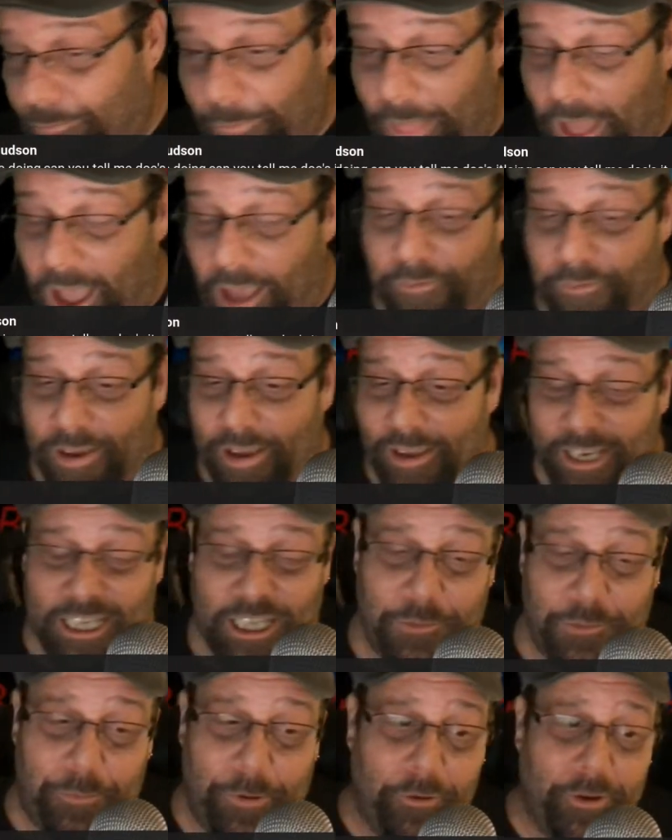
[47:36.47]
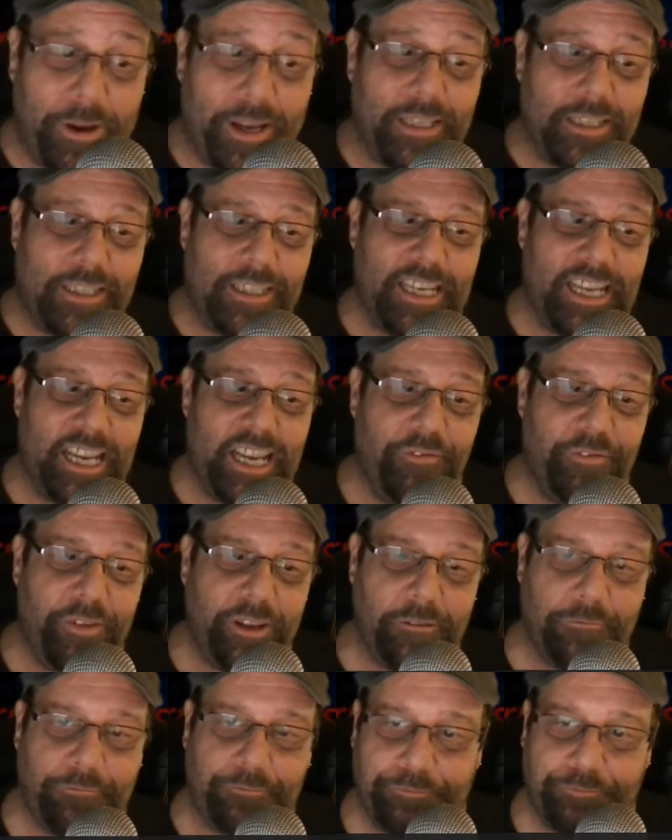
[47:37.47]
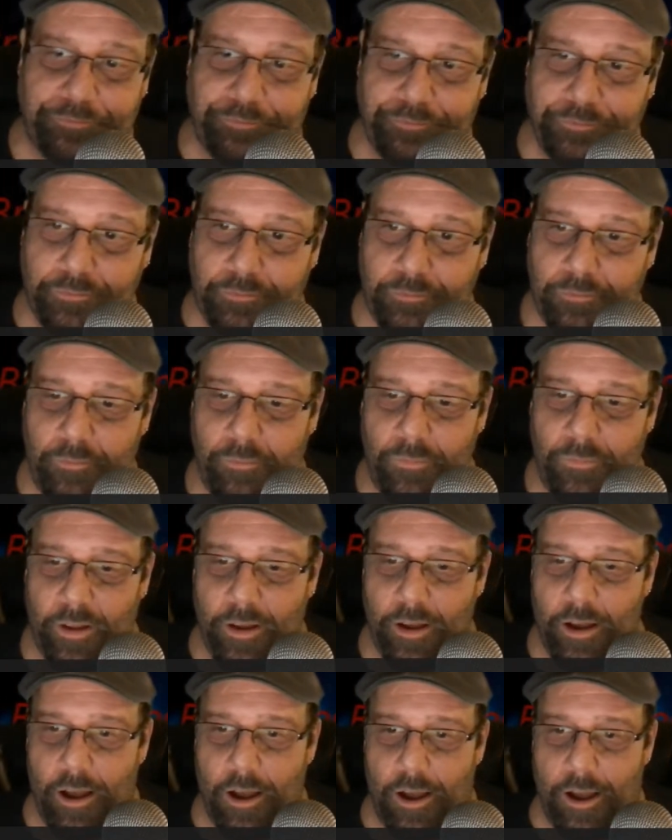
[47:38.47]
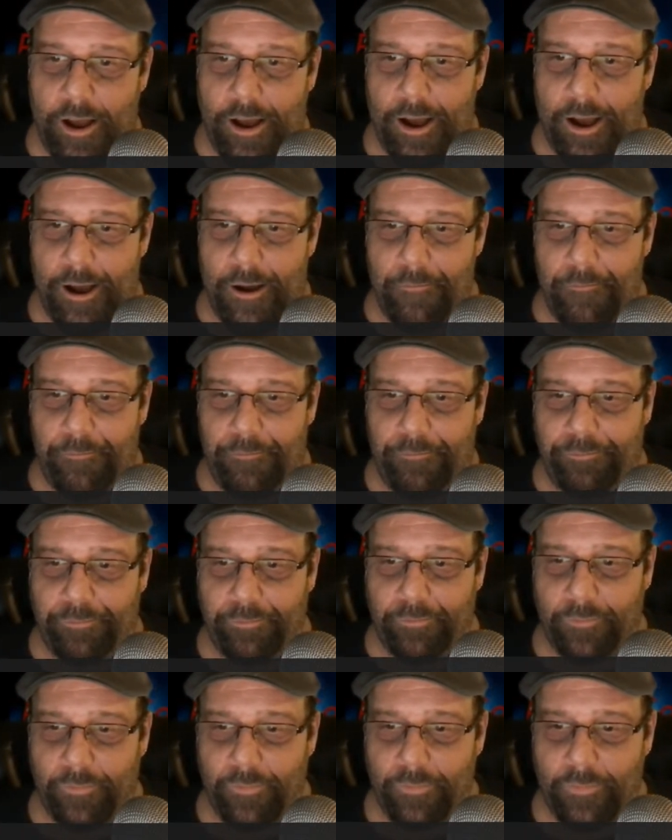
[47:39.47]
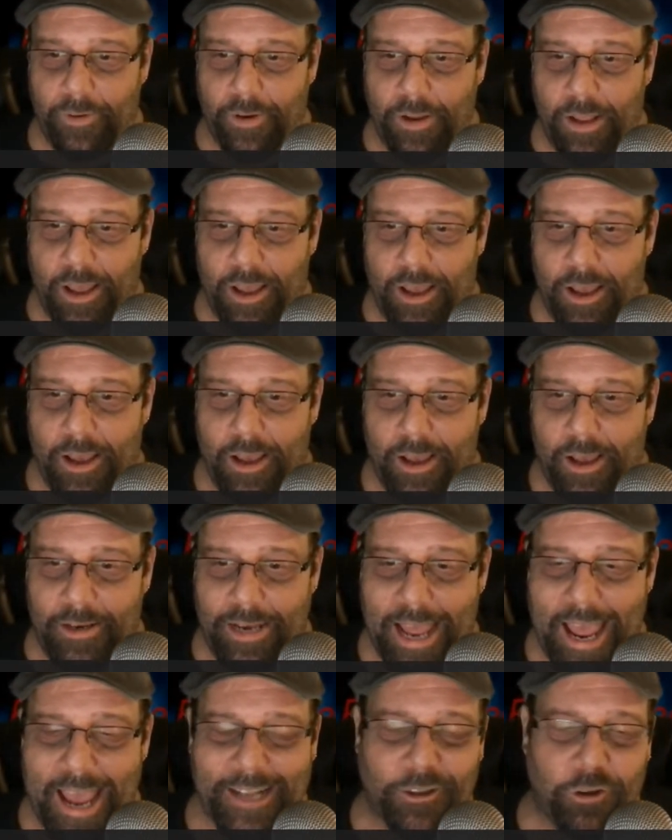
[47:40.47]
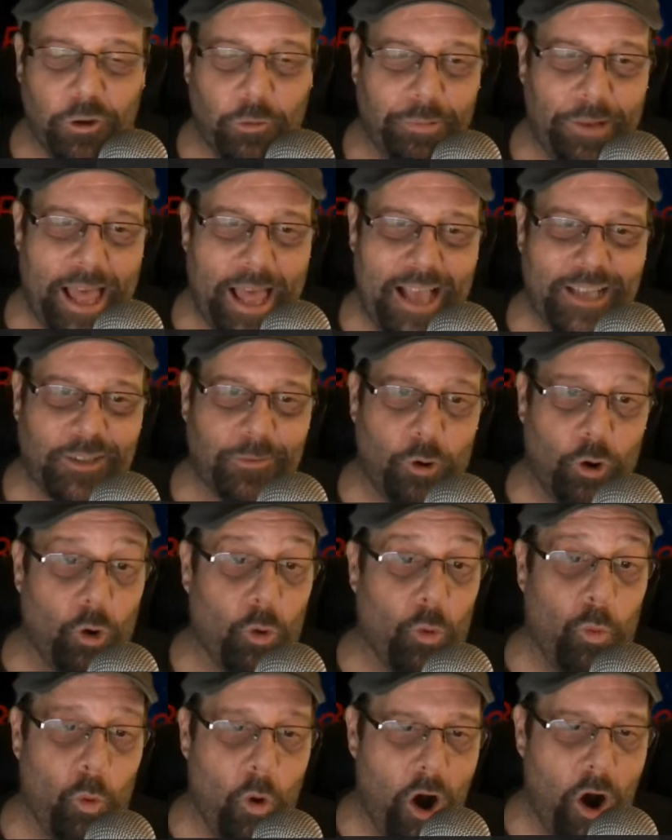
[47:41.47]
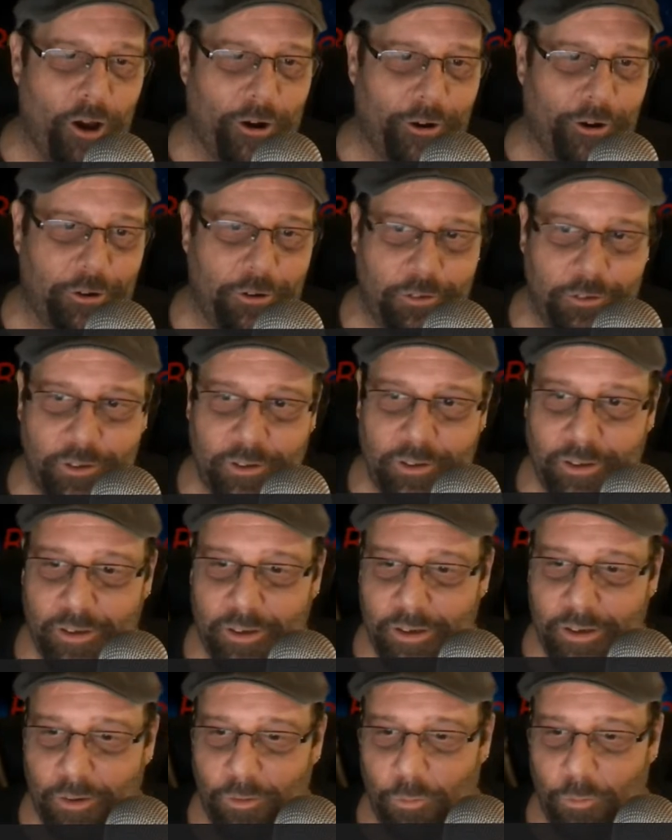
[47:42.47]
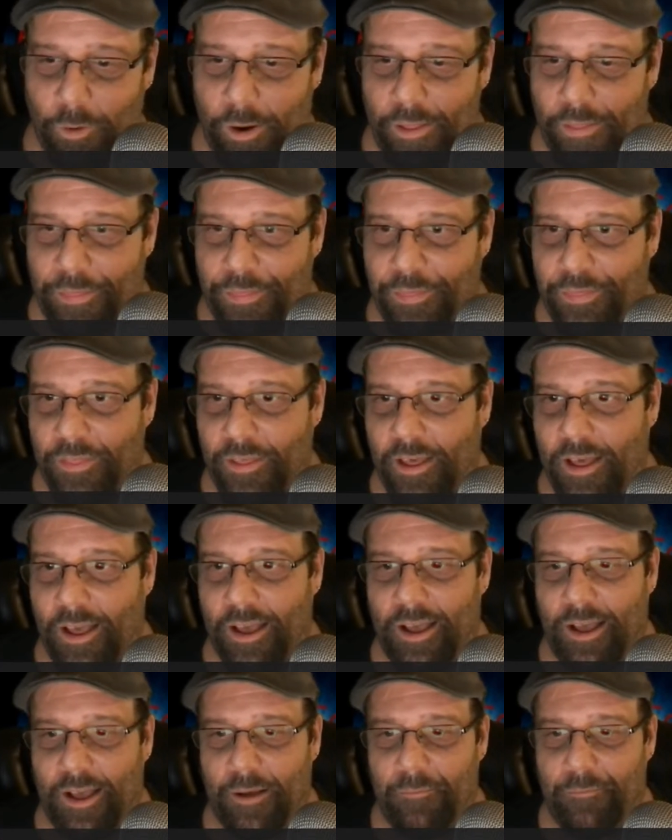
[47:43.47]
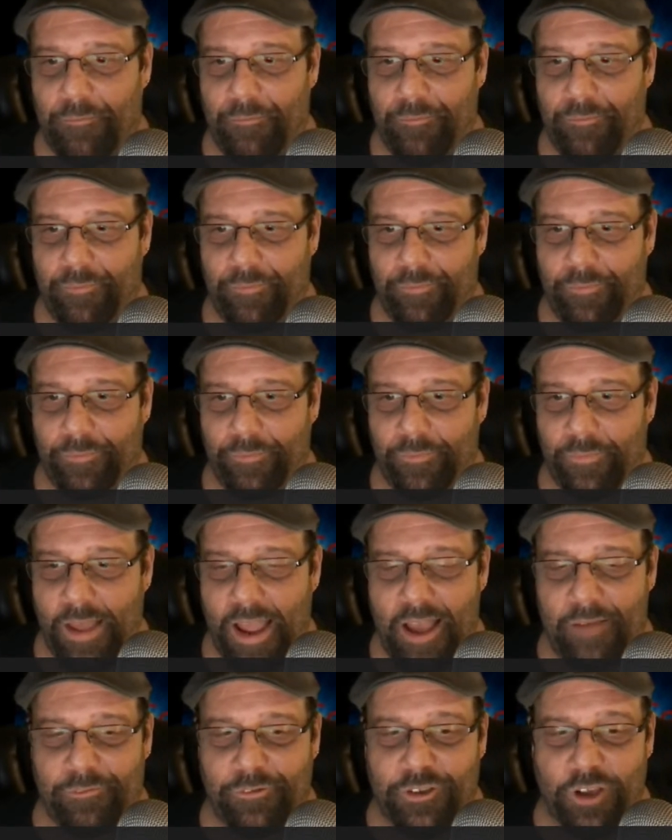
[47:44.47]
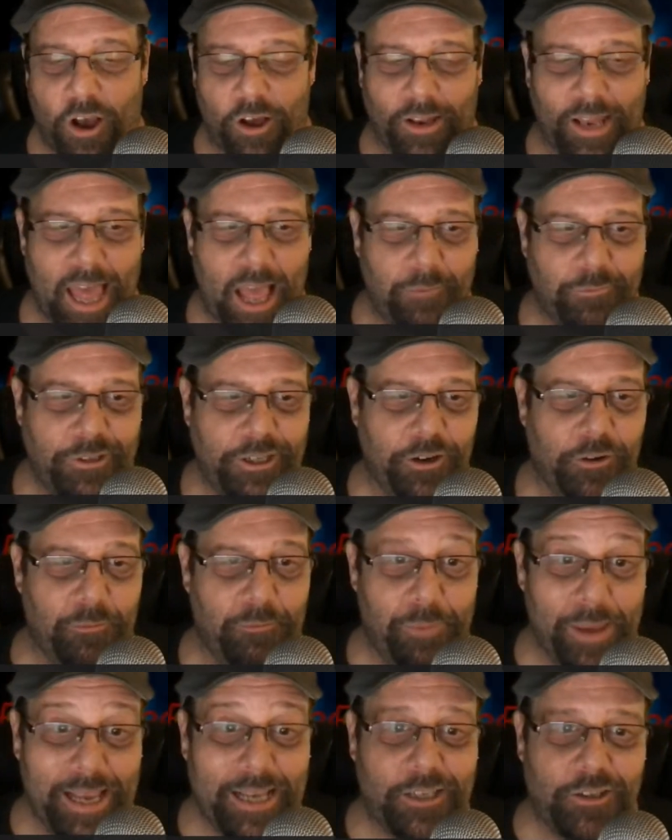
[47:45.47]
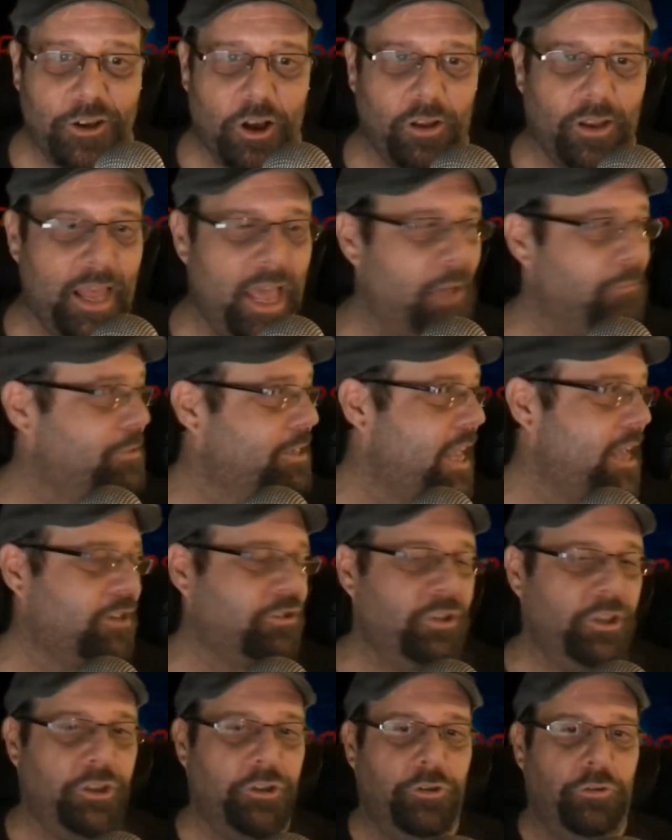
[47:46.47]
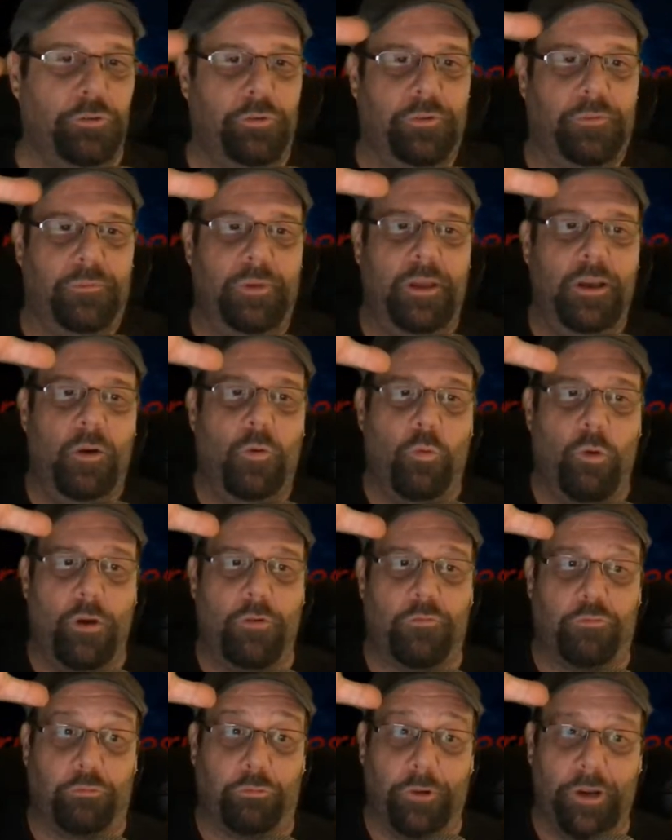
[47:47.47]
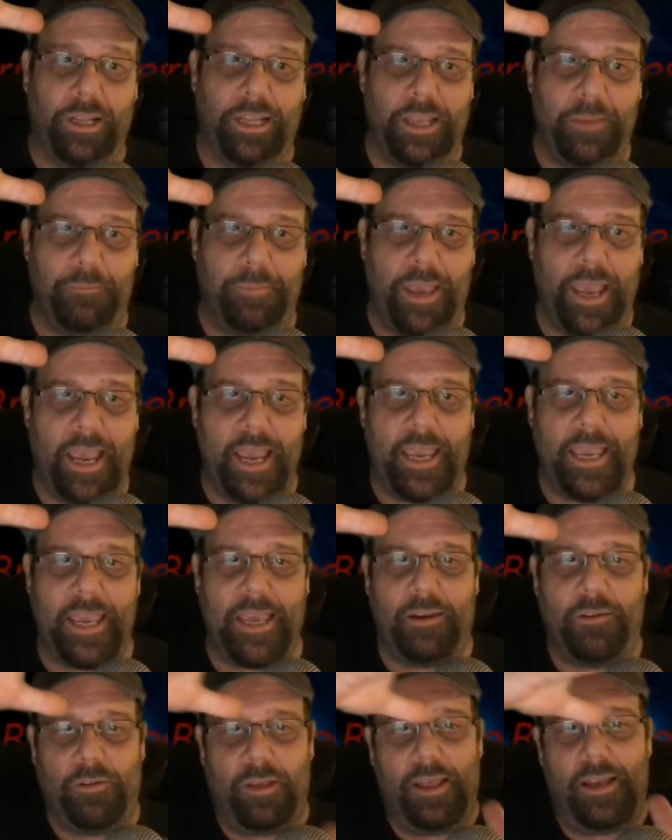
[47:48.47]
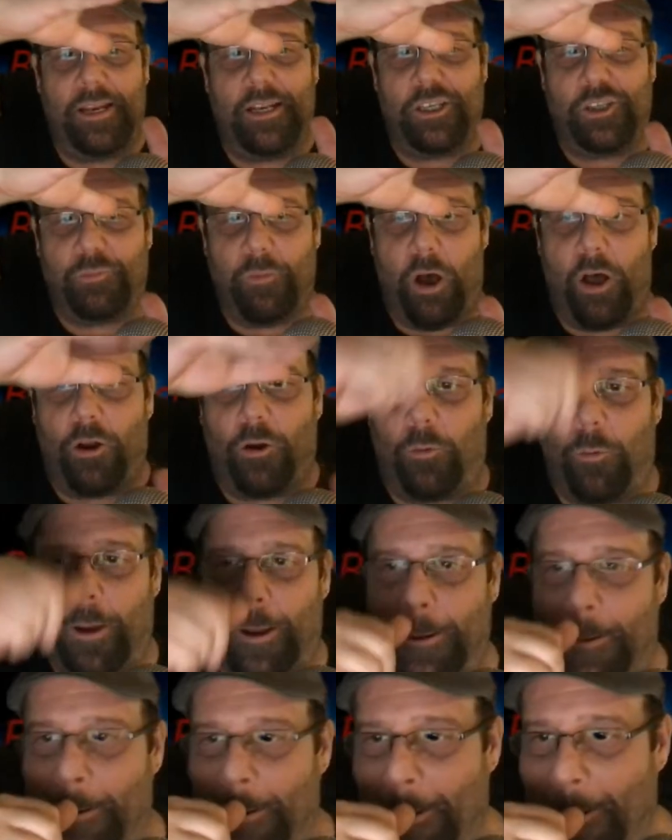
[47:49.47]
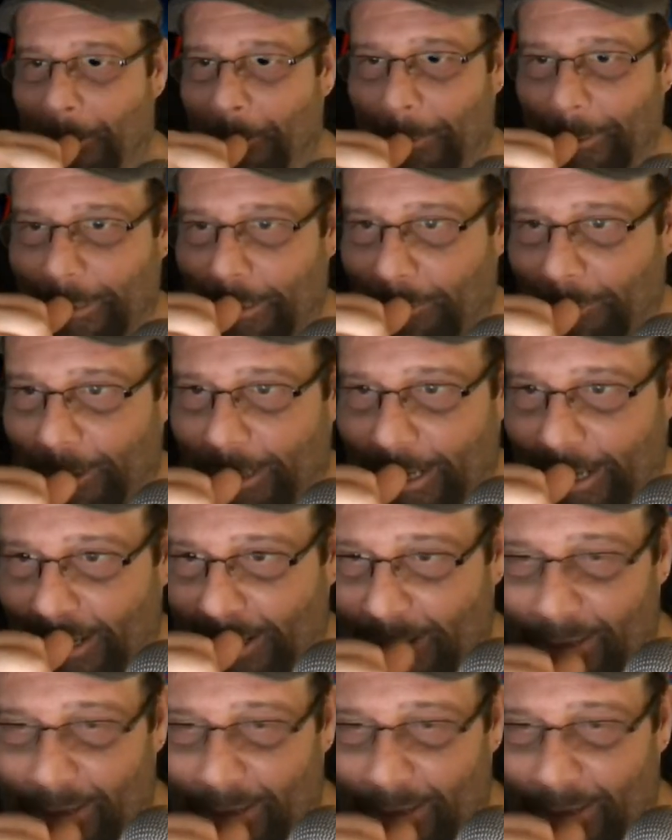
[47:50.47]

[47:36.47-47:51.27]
I've experienced even um, an ectoplasm or water with. I have salt lamps here, big salt lamps, actually, two of them. One really big and a smaller one, which I'm going to